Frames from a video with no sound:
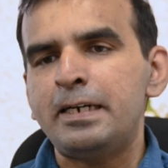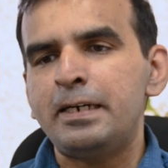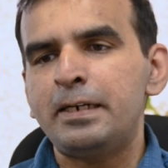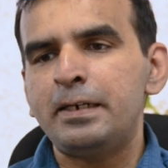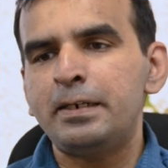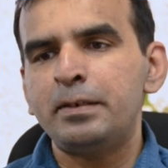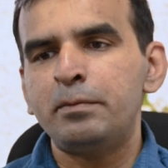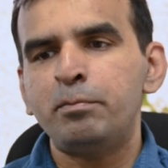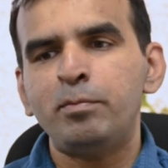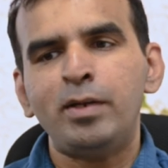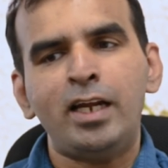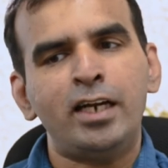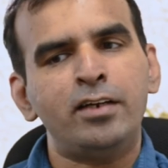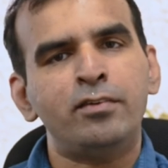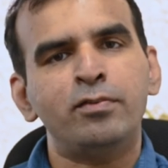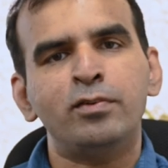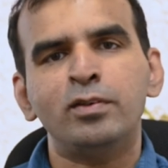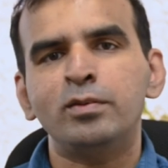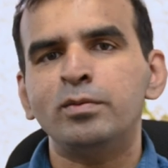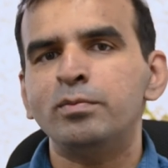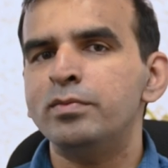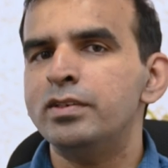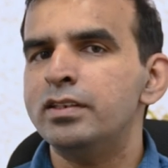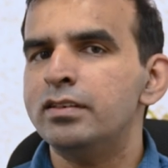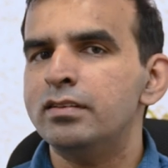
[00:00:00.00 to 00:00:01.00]
Uh,
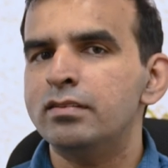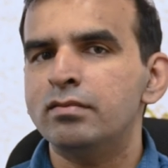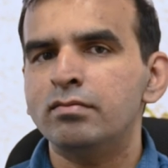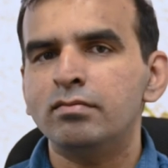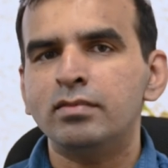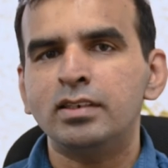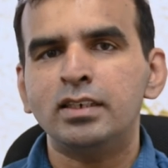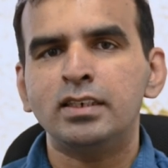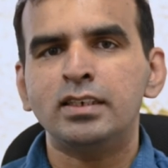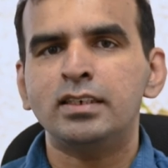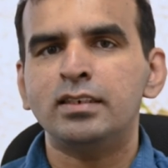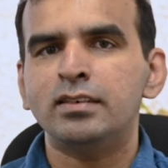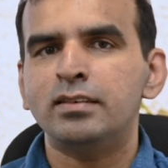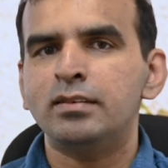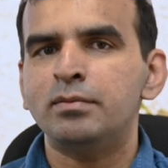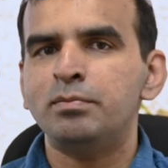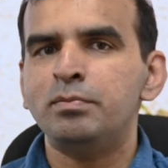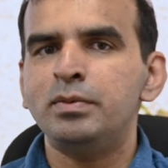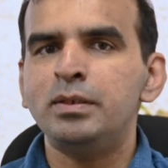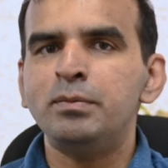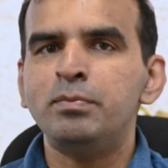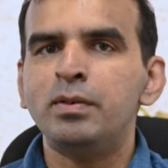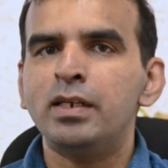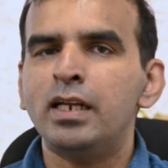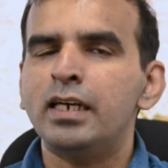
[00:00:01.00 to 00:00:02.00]
platforms, uh,
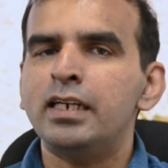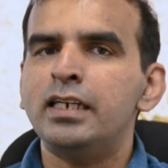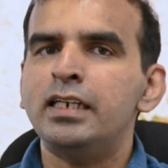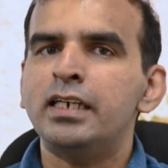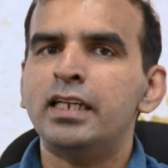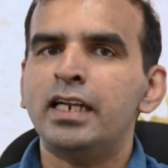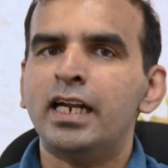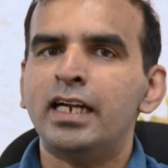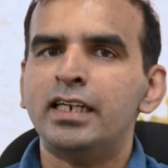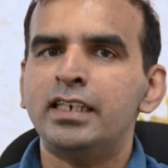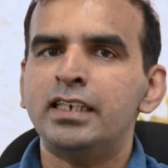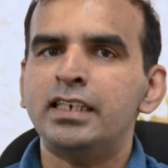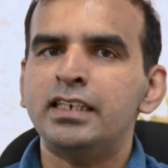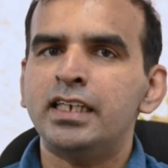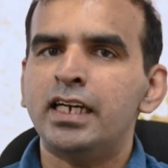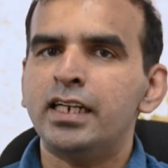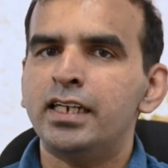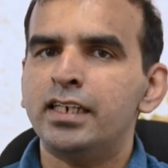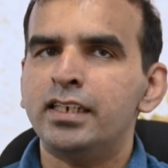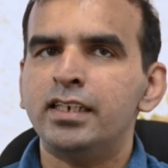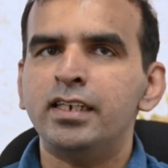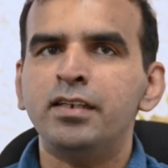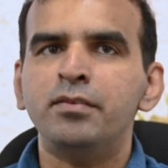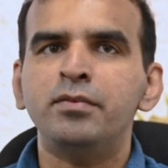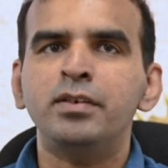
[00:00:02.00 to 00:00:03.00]
people are interacting
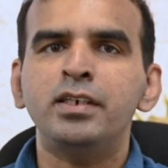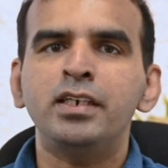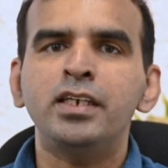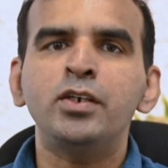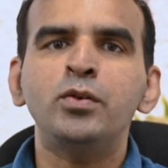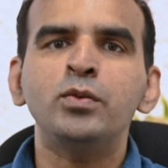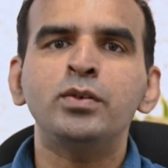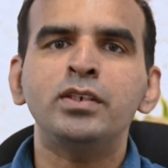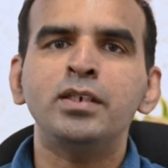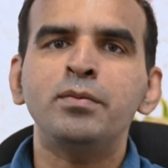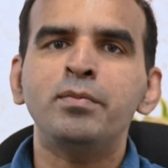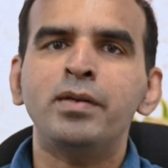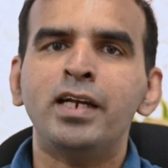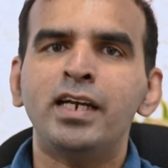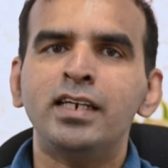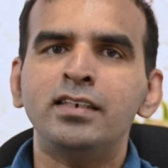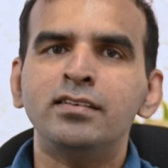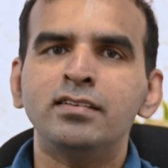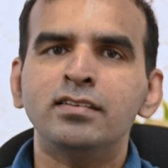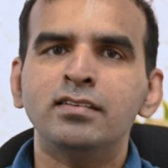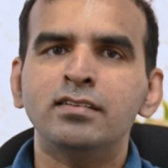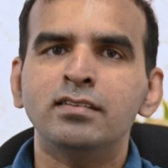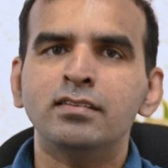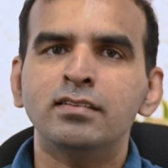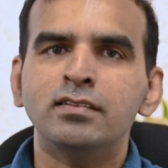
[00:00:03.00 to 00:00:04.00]
directly with D two C
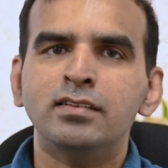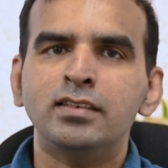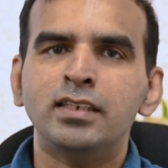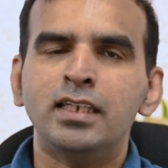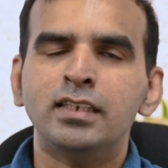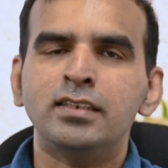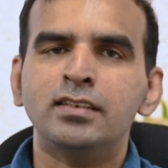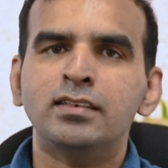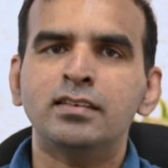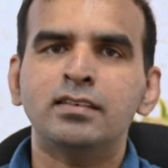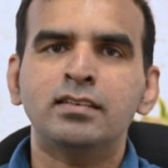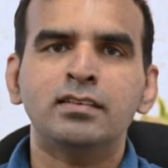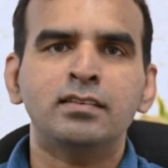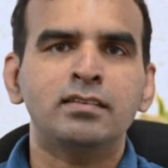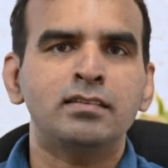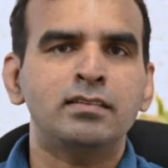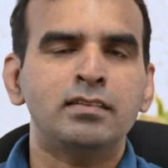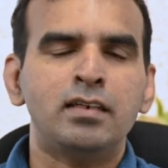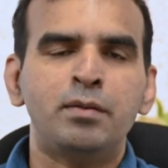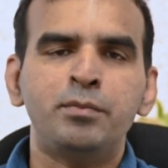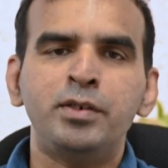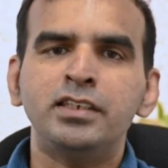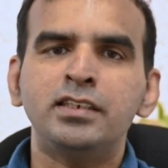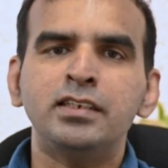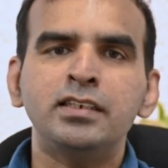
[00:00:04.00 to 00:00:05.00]
brands, that's
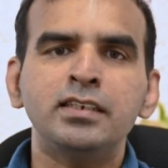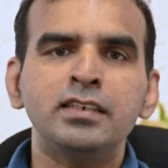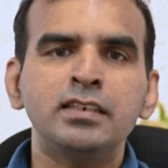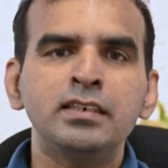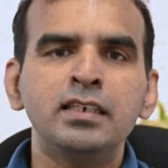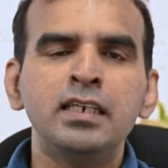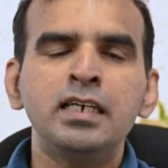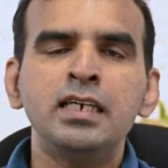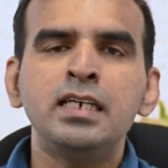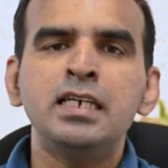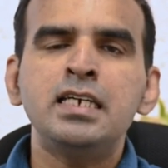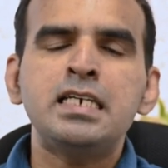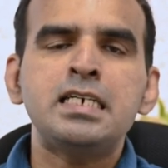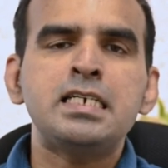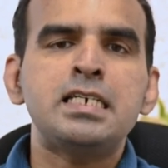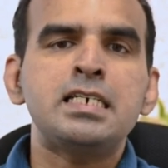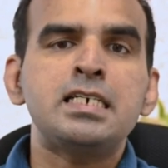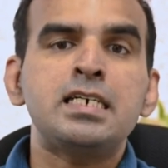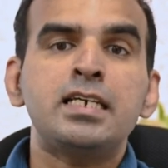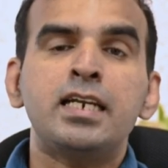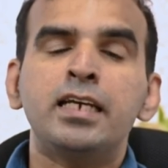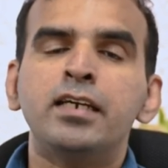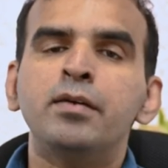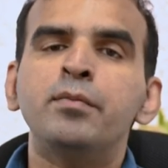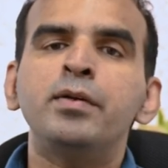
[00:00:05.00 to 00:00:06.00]
amazing.
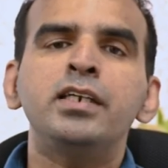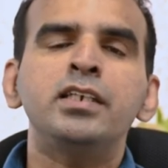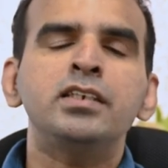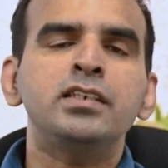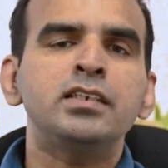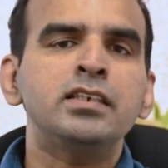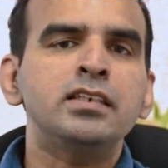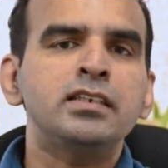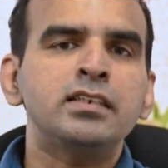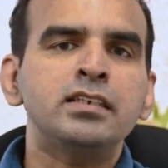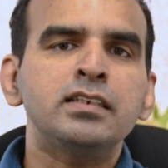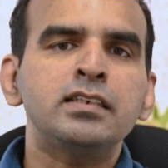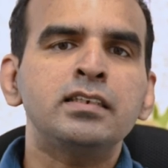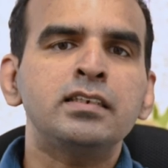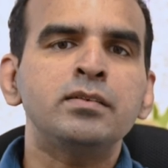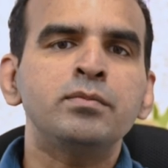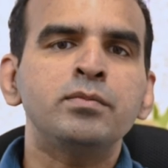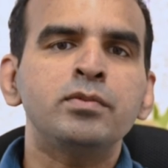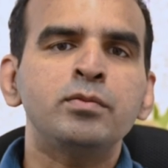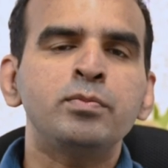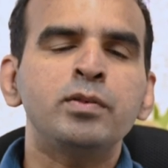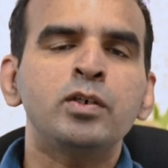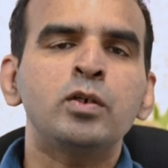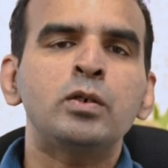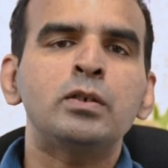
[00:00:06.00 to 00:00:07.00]
Uh, recommendation
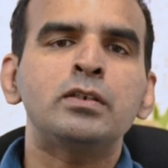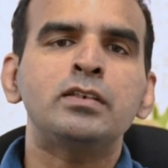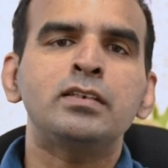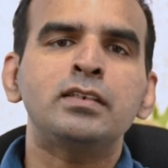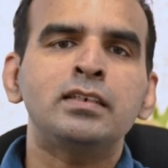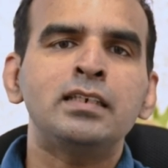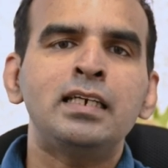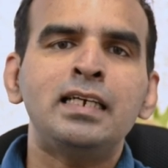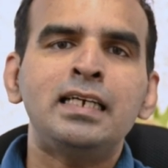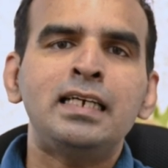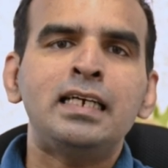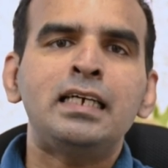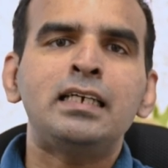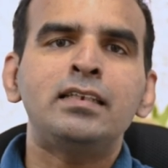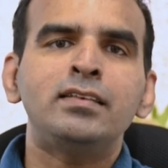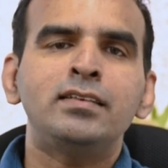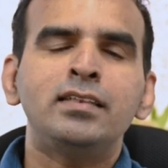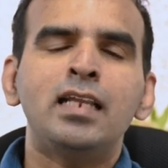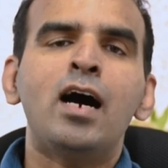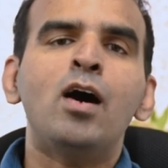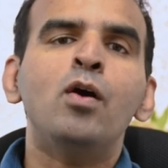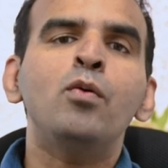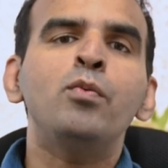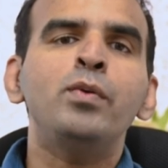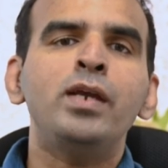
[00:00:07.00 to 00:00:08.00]
systems, because
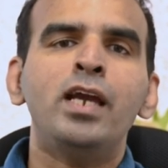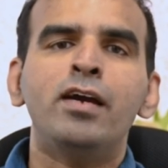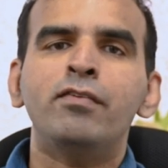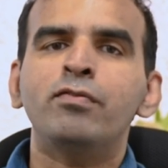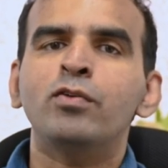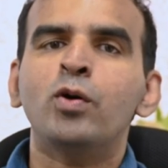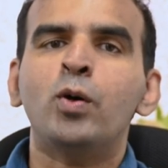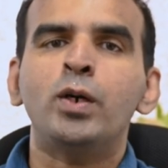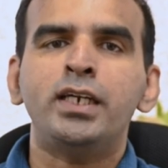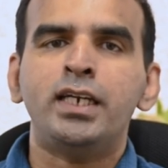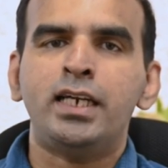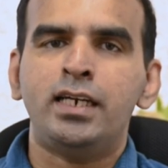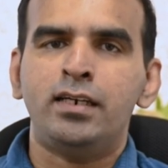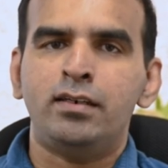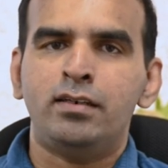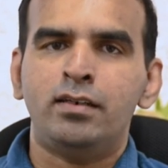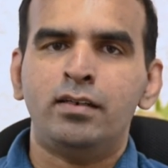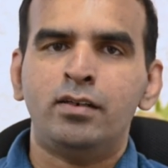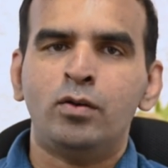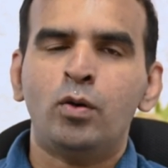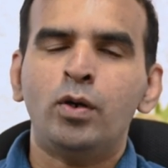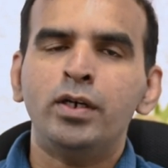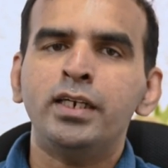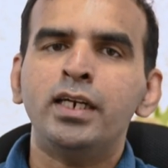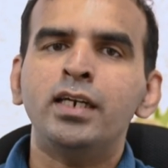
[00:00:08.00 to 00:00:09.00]
now we have content,
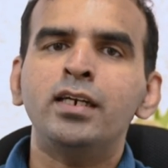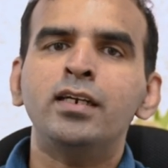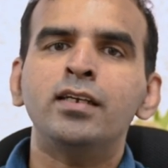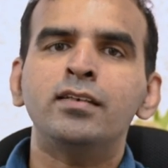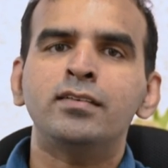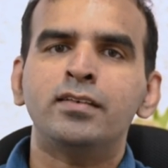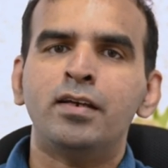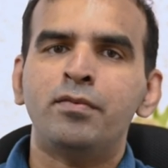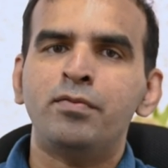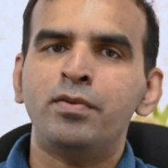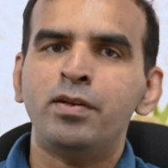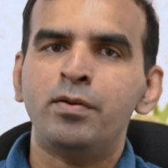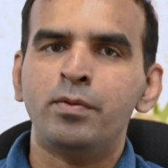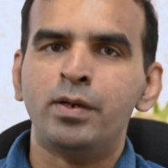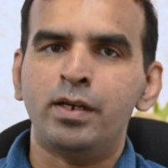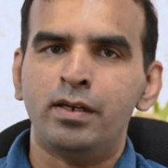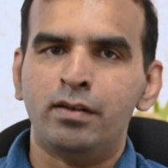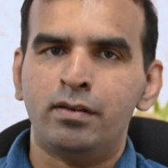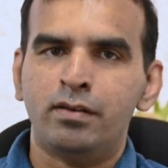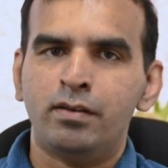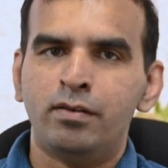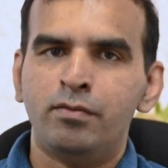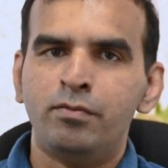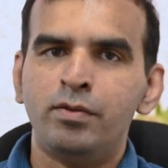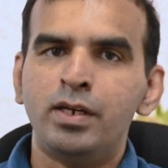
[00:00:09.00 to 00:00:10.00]
content is
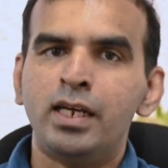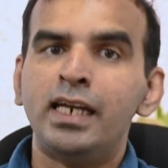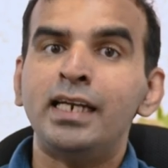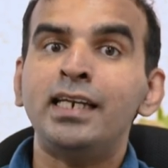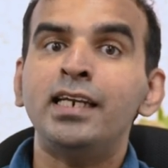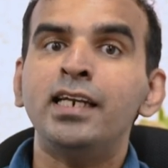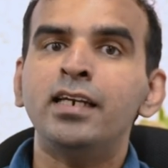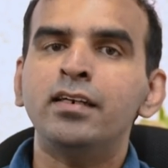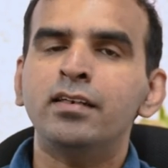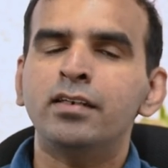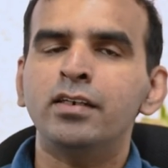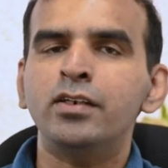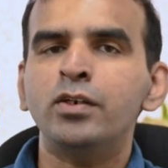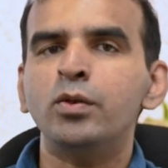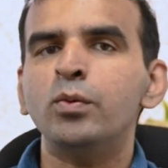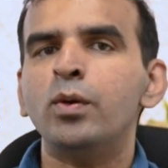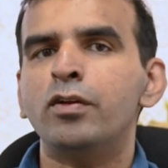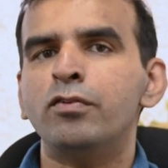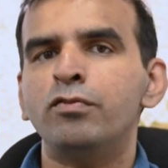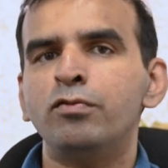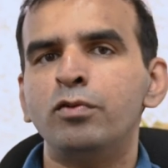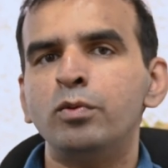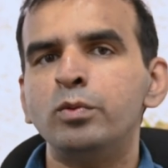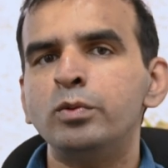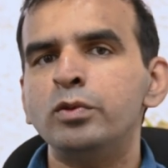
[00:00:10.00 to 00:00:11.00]
everywhere. We are addicted to
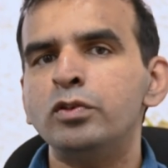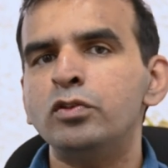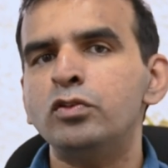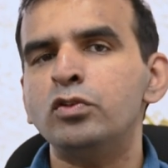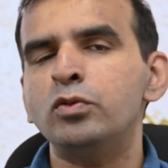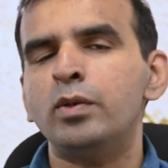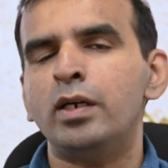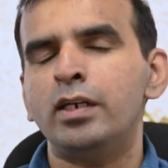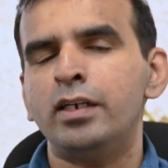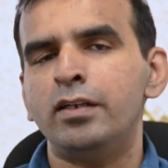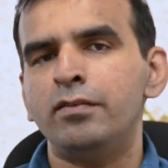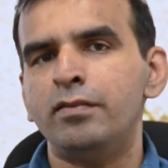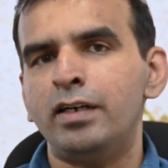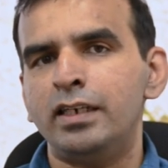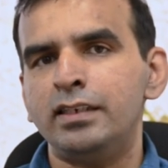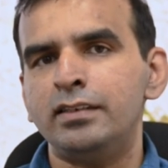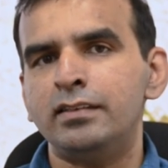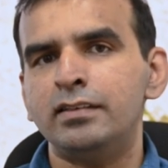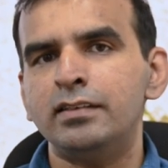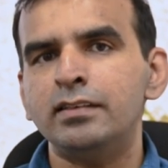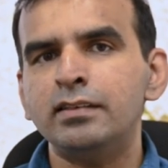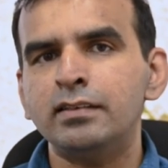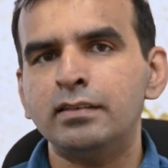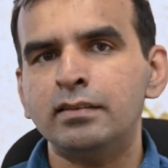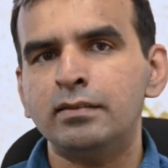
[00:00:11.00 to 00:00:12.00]
our phones, to our
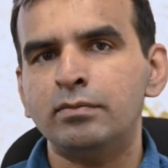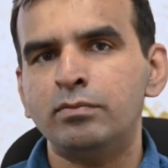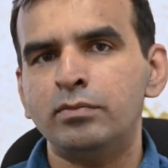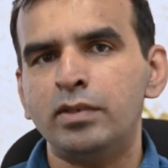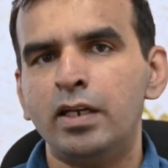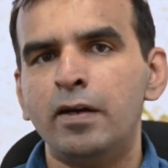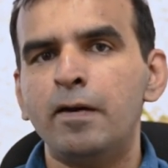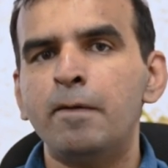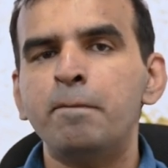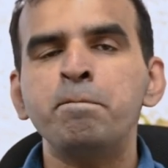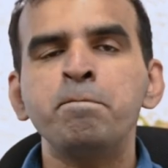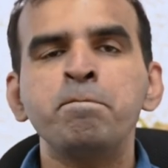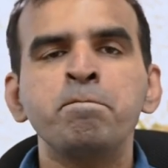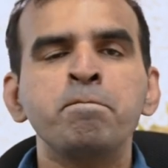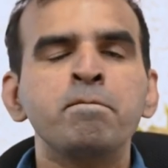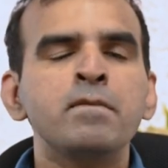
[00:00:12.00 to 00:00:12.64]
devices. Yeah.